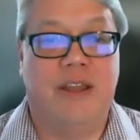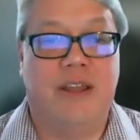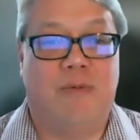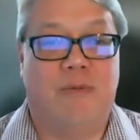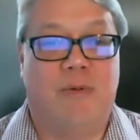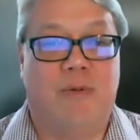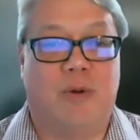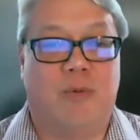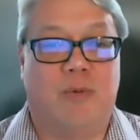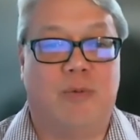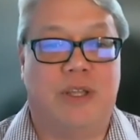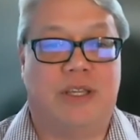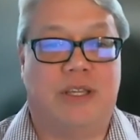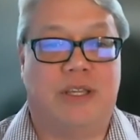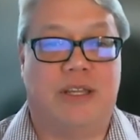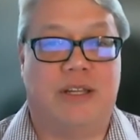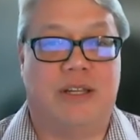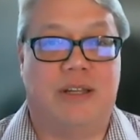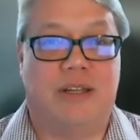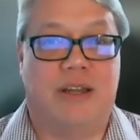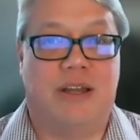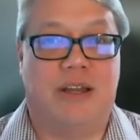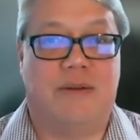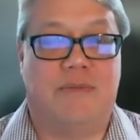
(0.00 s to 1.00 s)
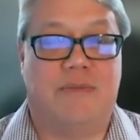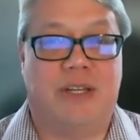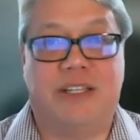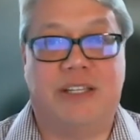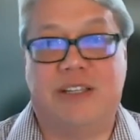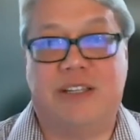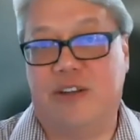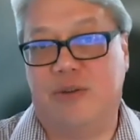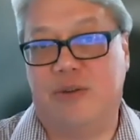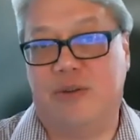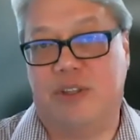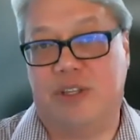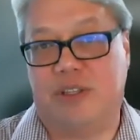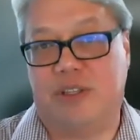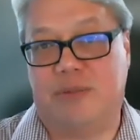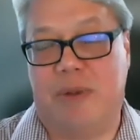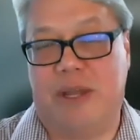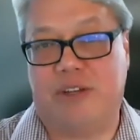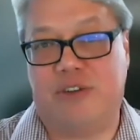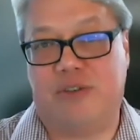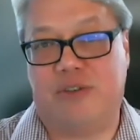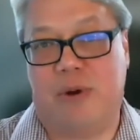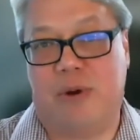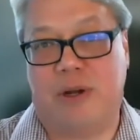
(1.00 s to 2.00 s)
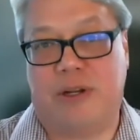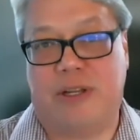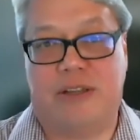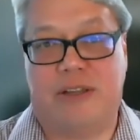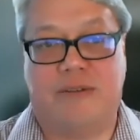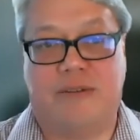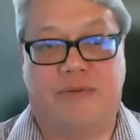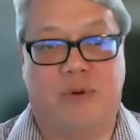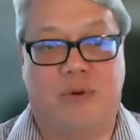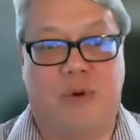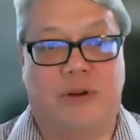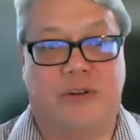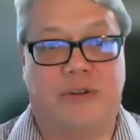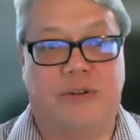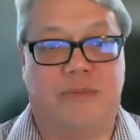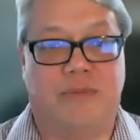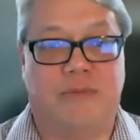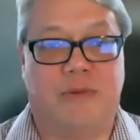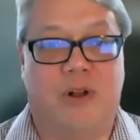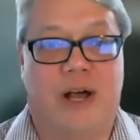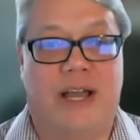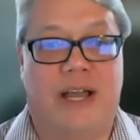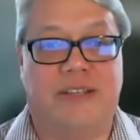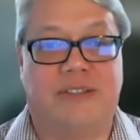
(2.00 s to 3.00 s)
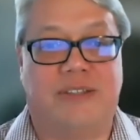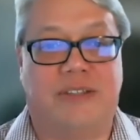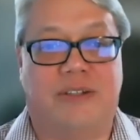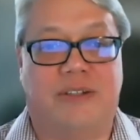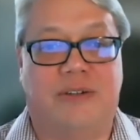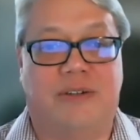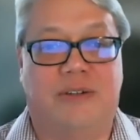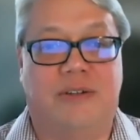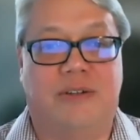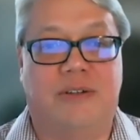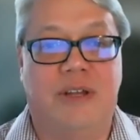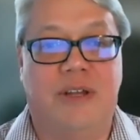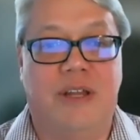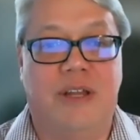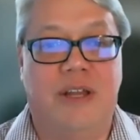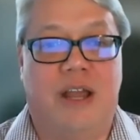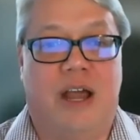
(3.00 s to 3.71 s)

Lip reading: where we can continue this benchmarking of quantum classical,